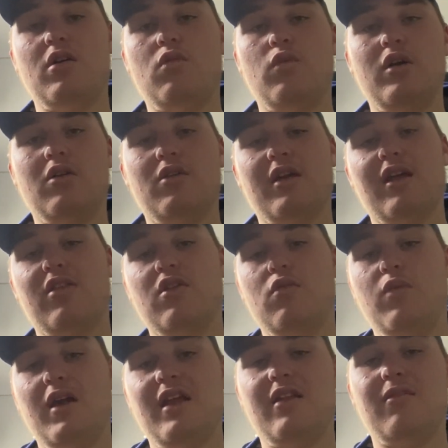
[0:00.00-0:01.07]
will get the
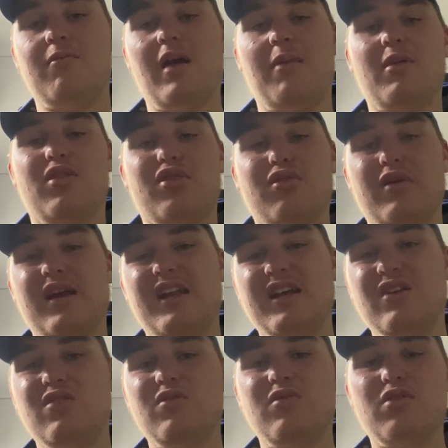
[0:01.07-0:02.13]
win, maybe
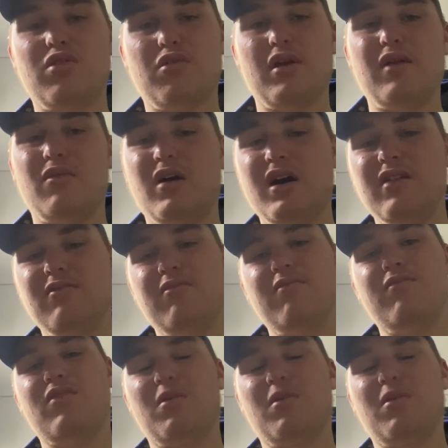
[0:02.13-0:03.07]
3-0, 3-1.